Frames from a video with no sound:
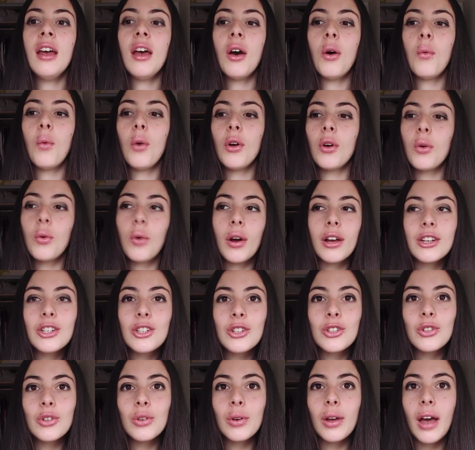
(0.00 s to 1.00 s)
What
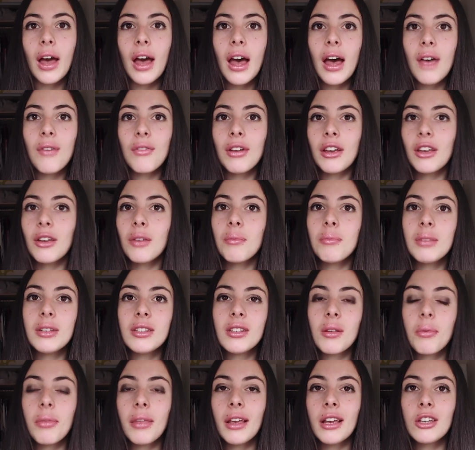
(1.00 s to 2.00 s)
questions do you have? It can be
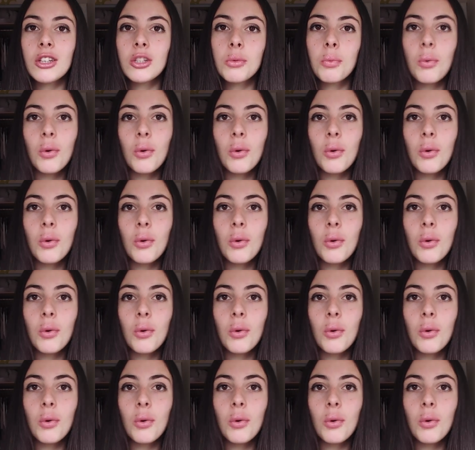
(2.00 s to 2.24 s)
something as